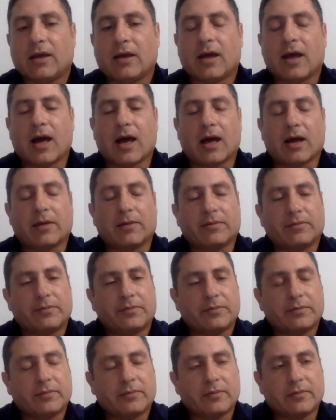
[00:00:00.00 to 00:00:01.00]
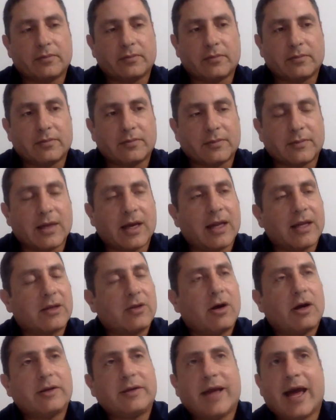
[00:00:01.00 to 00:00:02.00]
A
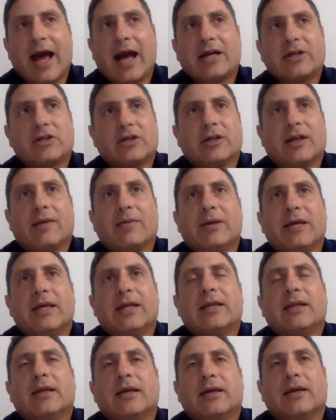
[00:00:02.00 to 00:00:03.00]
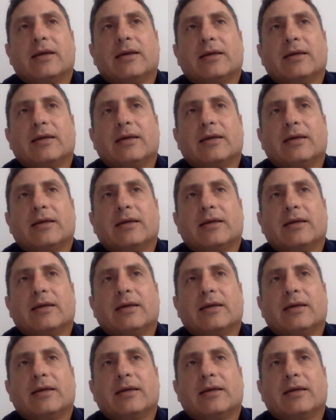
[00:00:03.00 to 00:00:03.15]
call to action. I mean,